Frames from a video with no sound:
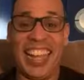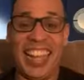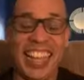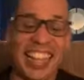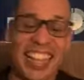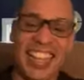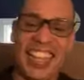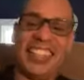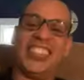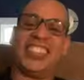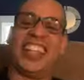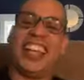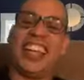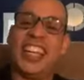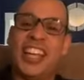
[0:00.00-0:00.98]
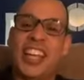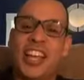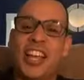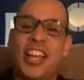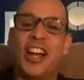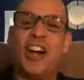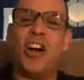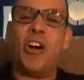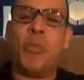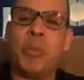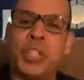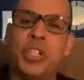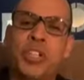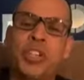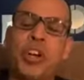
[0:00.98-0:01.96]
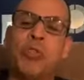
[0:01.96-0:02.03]
just like, oh, but you know,
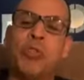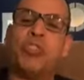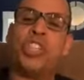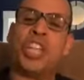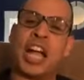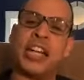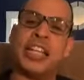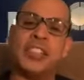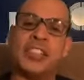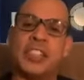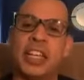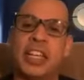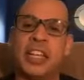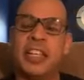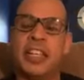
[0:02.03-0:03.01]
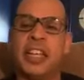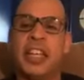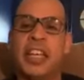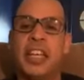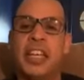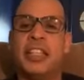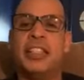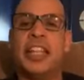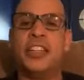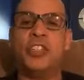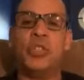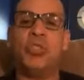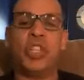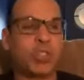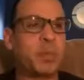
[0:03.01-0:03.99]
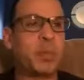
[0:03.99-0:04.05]
Johnny said that you
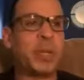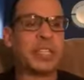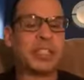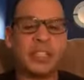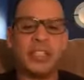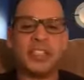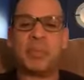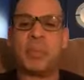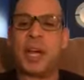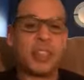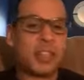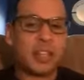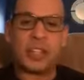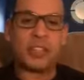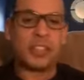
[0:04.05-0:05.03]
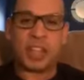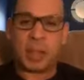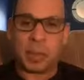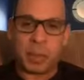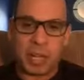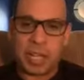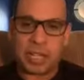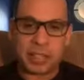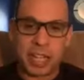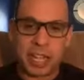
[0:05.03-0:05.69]
disrespected his mother or something like that, right?